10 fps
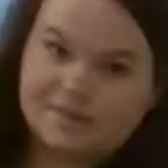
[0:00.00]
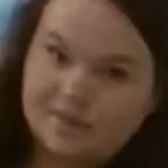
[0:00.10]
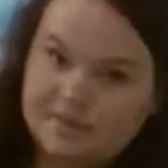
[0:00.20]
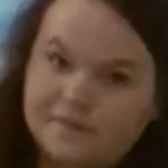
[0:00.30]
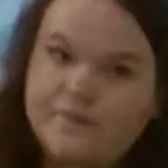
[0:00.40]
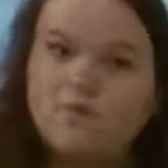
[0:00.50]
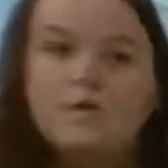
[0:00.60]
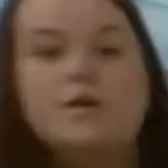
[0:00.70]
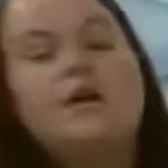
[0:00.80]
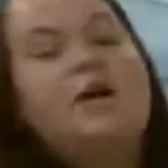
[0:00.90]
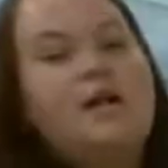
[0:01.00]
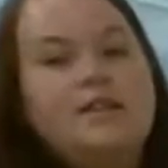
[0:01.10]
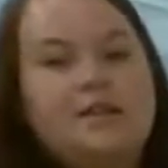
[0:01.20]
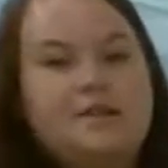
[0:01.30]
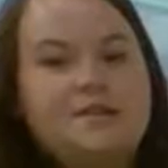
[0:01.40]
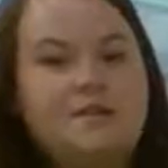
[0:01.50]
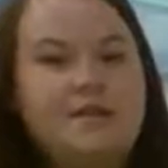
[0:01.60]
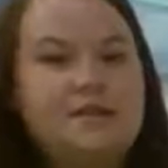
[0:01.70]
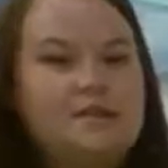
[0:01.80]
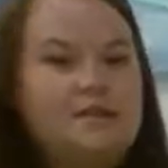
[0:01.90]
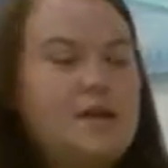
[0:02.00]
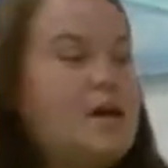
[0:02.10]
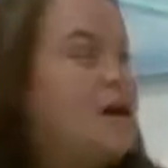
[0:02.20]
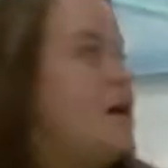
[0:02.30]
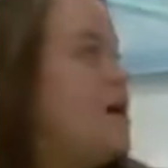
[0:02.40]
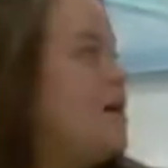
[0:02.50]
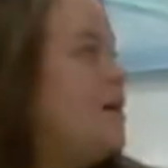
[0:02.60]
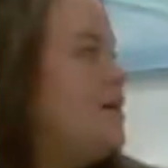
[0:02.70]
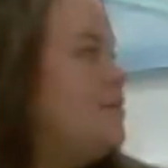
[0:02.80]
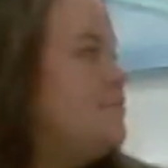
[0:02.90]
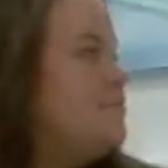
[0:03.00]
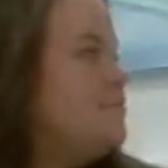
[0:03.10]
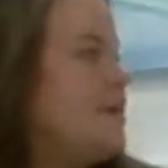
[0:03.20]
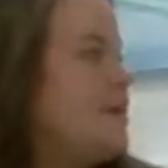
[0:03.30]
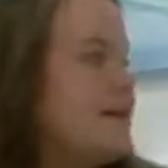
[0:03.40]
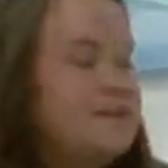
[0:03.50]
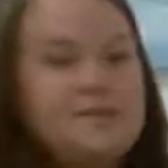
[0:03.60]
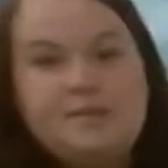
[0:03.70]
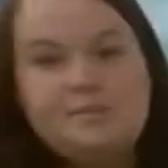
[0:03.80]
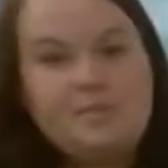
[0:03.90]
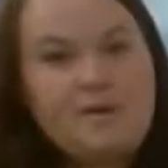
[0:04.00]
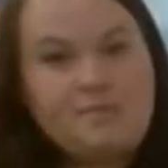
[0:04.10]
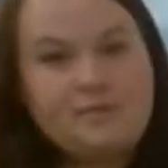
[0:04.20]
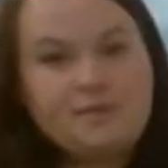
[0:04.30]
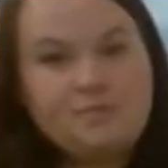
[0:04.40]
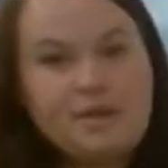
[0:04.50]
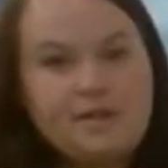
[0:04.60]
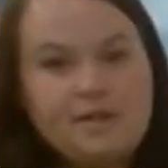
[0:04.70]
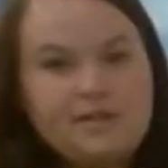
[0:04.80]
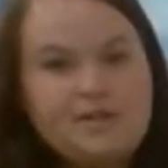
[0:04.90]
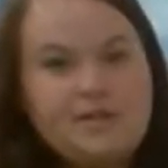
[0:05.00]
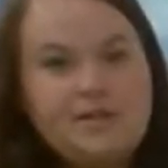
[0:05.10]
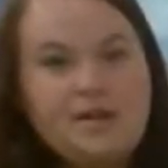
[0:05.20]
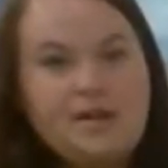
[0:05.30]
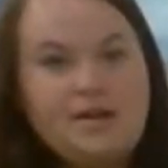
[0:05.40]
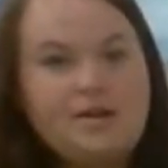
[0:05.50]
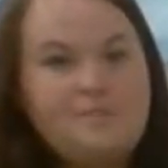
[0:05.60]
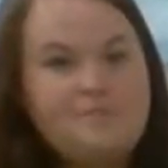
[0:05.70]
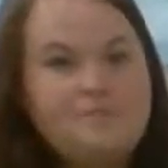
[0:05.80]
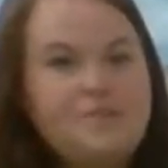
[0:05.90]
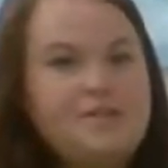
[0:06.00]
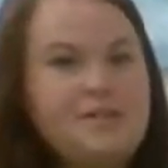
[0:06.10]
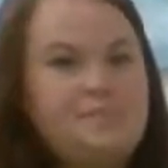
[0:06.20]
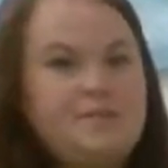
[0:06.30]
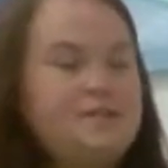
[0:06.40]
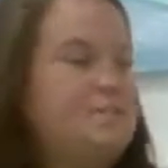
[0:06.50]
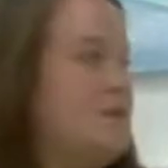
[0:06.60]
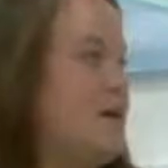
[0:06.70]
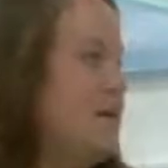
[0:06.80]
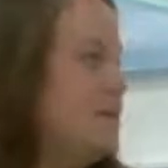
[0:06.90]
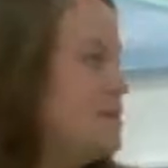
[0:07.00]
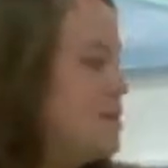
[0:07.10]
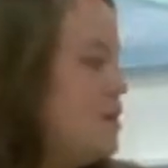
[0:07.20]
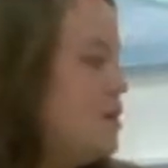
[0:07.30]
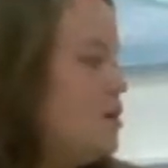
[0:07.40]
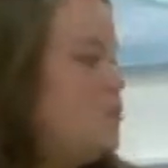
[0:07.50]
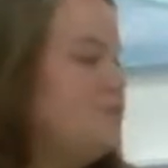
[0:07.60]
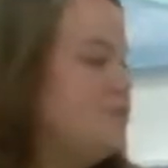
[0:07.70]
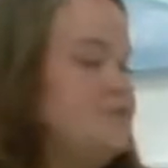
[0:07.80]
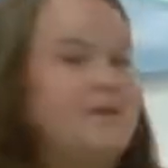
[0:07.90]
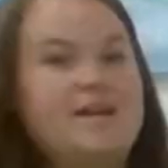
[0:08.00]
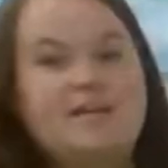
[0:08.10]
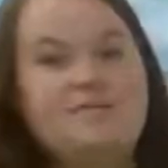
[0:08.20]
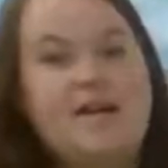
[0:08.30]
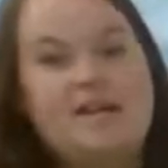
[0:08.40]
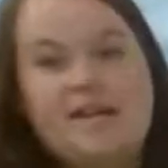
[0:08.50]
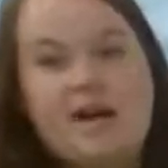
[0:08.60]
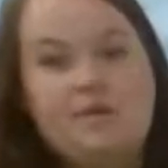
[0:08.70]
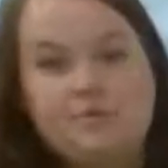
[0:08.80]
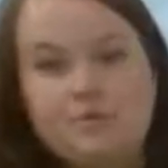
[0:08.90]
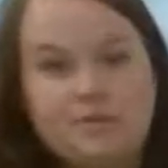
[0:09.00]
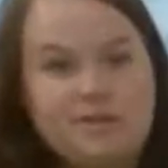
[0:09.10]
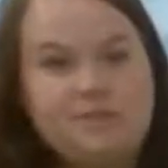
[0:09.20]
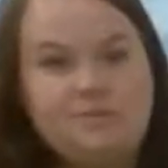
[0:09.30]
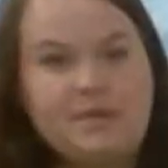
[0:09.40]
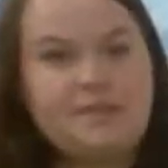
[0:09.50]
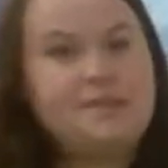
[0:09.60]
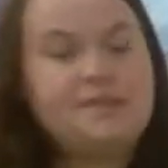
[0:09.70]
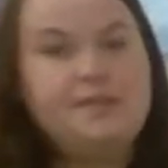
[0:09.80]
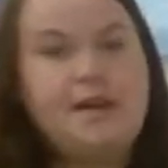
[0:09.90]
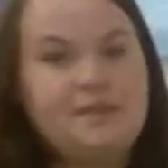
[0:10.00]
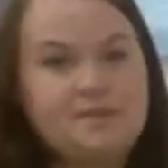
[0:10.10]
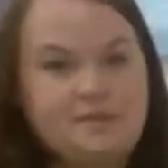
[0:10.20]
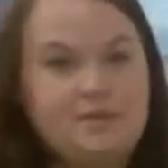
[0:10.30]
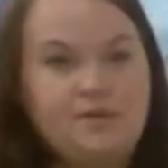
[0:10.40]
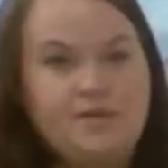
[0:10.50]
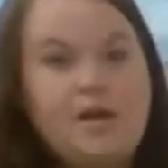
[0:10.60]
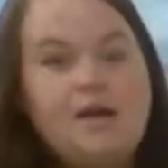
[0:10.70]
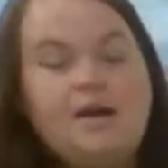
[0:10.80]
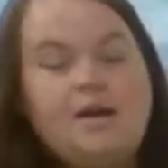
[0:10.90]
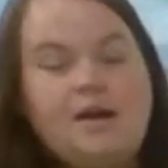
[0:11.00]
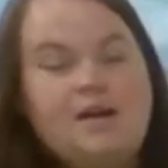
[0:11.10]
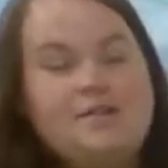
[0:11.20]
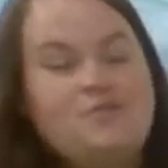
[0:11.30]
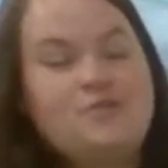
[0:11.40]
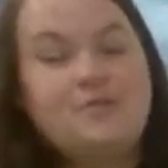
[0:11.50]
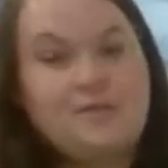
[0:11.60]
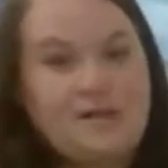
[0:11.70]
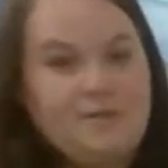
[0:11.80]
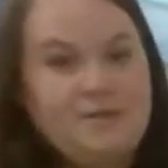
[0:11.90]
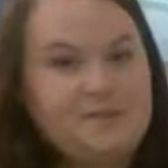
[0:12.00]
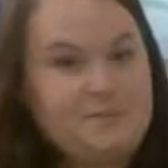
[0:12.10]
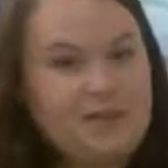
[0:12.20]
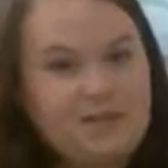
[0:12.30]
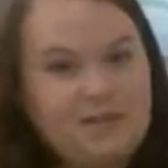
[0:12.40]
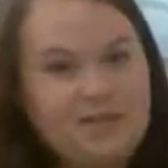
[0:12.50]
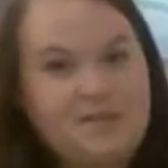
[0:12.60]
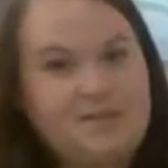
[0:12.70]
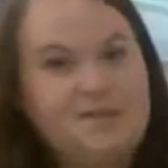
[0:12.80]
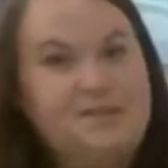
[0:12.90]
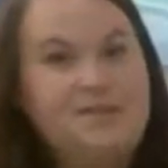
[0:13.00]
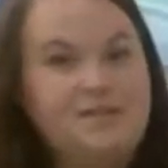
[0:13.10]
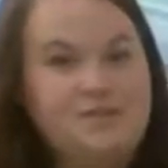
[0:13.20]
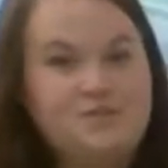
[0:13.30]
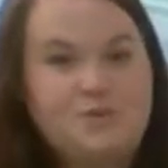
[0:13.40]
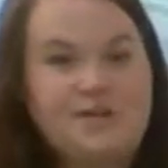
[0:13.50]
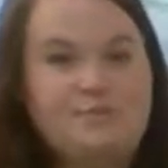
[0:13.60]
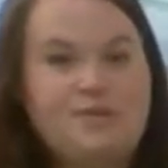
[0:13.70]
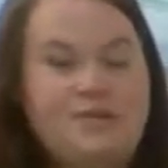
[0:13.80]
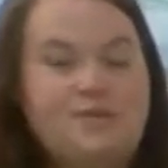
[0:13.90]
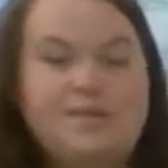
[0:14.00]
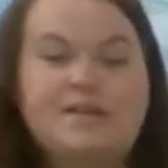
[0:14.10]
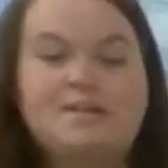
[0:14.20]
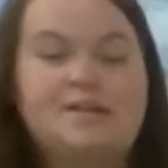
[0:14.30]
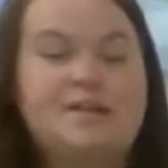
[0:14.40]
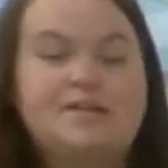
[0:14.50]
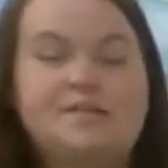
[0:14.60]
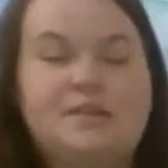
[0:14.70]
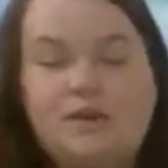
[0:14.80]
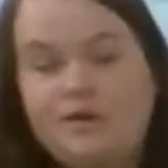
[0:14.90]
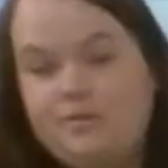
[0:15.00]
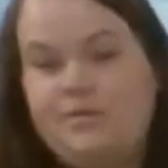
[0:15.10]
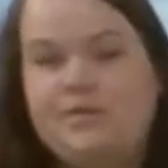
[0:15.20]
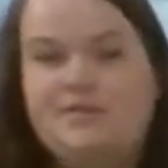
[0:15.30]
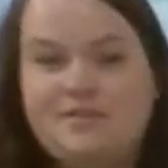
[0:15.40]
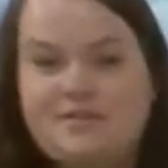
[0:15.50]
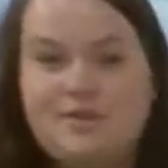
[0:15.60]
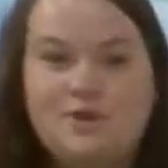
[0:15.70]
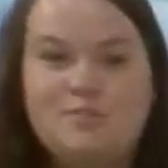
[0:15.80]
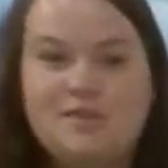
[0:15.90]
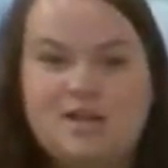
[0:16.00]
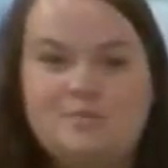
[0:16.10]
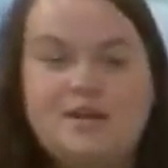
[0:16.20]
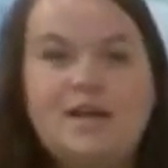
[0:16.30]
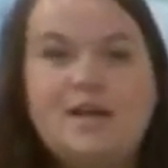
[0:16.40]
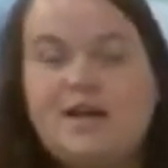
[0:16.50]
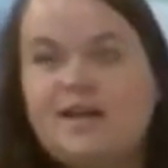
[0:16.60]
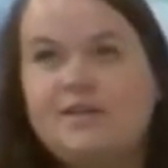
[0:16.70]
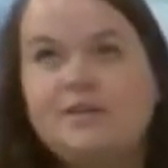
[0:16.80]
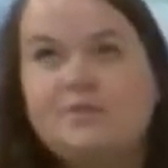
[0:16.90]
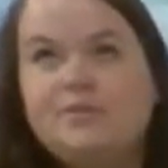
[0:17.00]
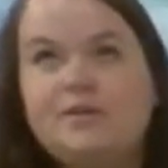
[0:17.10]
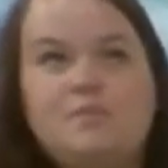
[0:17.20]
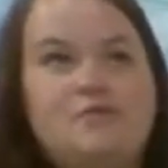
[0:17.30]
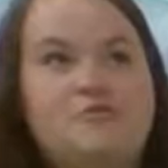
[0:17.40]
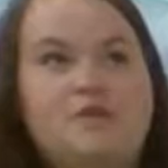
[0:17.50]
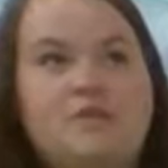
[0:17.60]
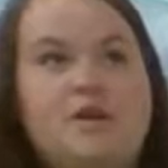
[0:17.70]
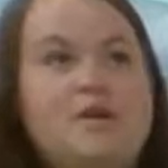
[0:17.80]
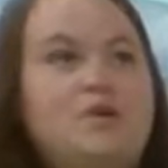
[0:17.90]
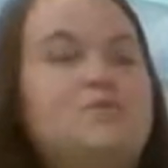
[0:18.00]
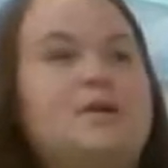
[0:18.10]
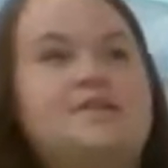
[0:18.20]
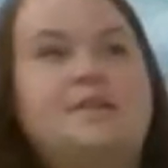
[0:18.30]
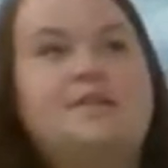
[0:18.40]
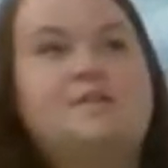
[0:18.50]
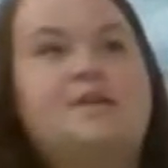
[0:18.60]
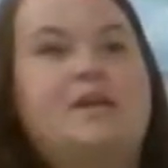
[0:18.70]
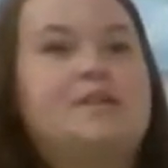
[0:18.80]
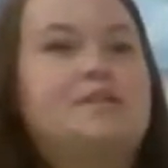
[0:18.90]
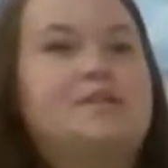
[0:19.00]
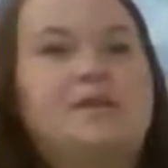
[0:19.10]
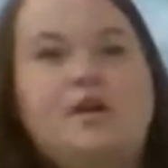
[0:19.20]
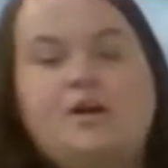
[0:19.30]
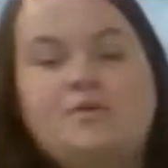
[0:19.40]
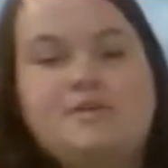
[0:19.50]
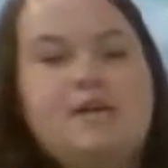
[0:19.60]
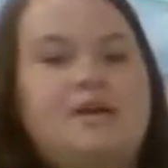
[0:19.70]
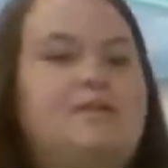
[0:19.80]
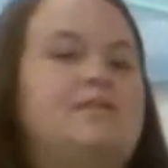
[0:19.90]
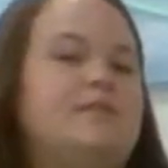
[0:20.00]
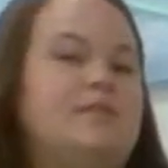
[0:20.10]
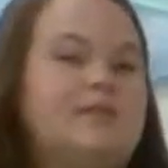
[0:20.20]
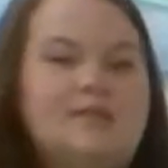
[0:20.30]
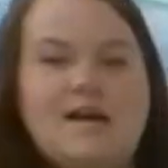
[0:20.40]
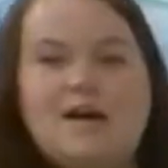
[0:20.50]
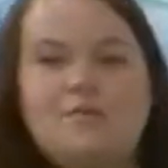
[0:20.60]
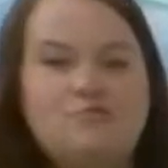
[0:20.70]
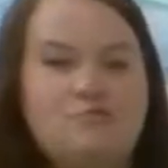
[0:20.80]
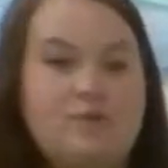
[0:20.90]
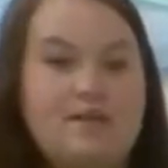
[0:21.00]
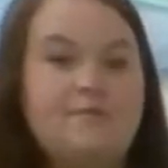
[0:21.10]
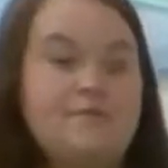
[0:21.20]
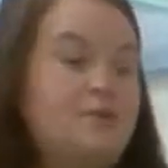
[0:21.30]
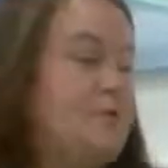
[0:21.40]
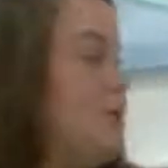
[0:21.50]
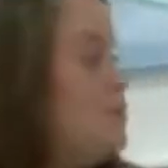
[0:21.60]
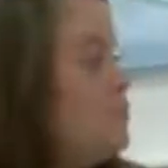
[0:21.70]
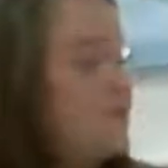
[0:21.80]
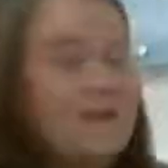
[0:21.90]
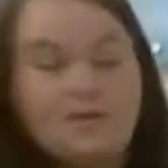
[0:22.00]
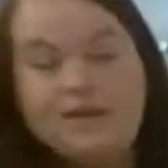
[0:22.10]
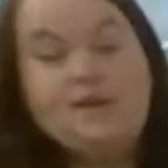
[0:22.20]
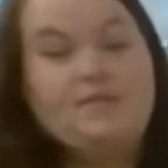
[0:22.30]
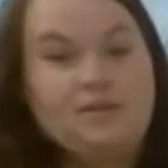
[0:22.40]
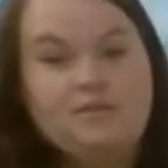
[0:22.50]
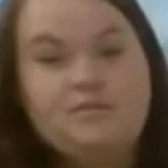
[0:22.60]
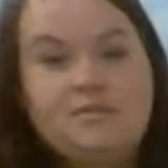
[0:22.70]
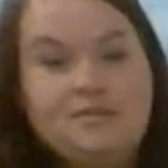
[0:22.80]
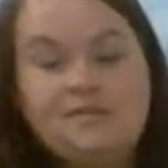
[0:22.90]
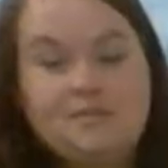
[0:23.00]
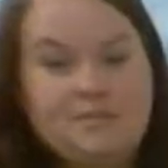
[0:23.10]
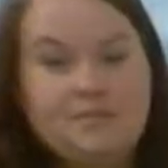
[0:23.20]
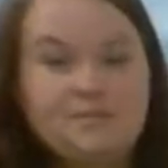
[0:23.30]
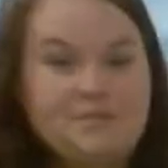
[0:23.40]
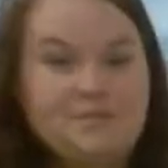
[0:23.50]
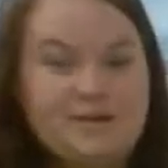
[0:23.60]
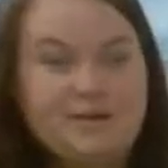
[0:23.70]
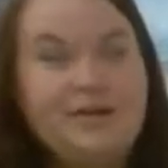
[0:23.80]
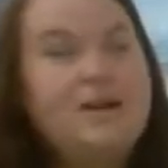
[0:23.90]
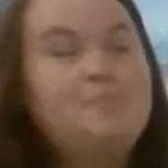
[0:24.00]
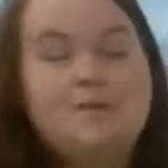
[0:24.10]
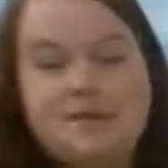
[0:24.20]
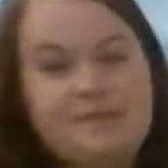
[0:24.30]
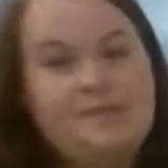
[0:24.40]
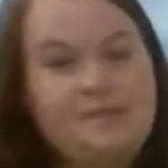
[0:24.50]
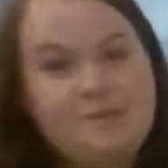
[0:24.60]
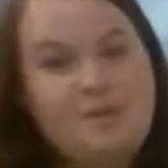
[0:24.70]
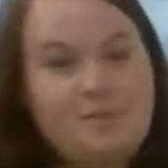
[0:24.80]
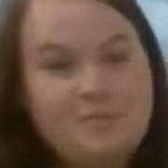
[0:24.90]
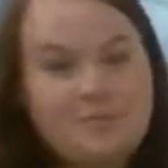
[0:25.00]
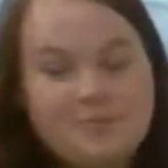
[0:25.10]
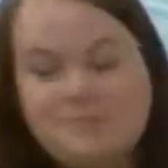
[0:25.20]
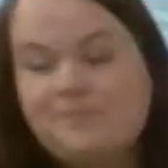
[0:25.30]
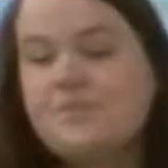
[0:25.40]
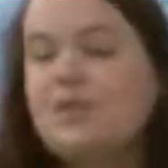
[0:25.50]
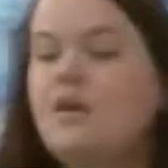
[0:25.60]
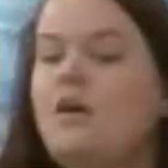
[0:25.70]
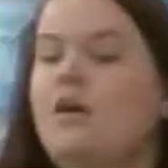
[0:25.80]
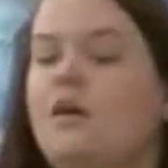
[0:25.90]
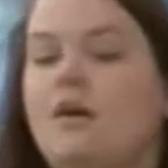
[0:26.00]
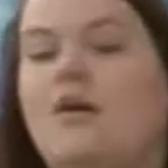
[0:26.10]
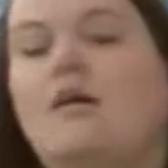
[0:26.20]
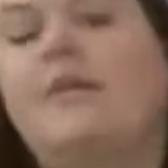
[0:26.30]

it for light strings. Again, super popular product. Just keep these in mind when you're doing kind of any outdoor space. As you know, the joke that I always make is in the year 2023, it's against code to open up a new commercial restaurant space, hotel, lounge, what have you, without having some sort of stringer because they're so popular. All